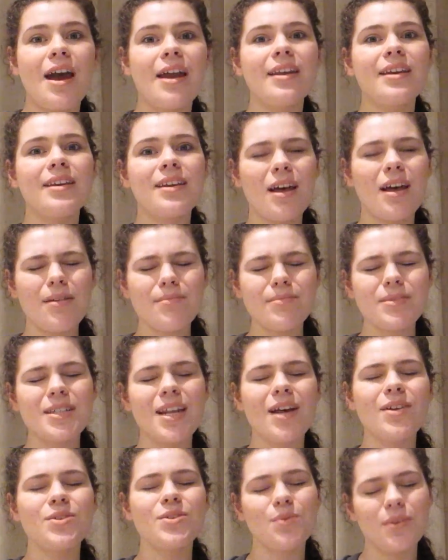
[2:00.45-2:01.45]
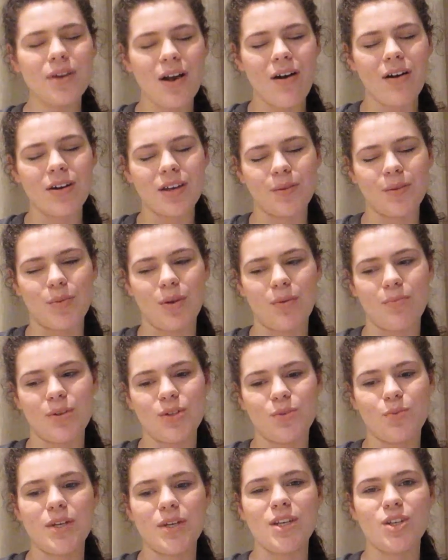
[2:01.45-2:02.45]
and it comes down to an argument
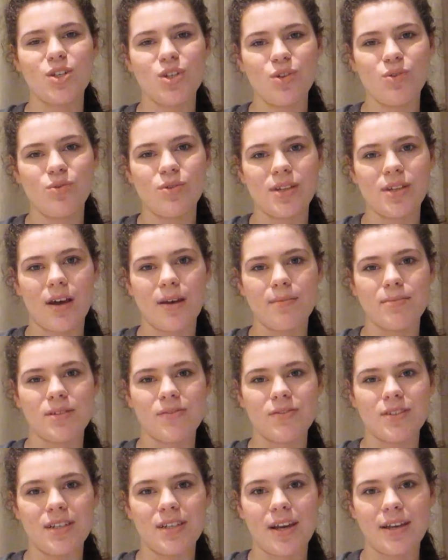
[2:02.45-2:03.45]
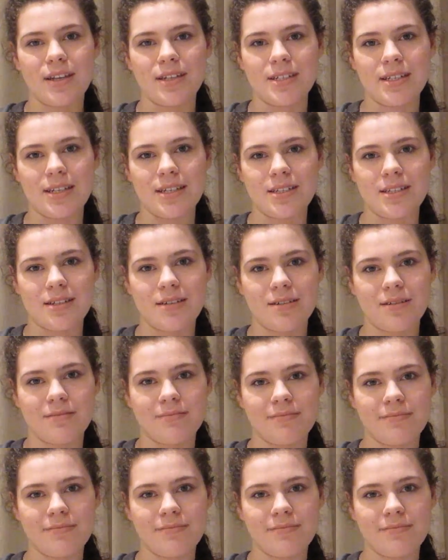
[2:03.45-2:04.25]
between two types of scientist.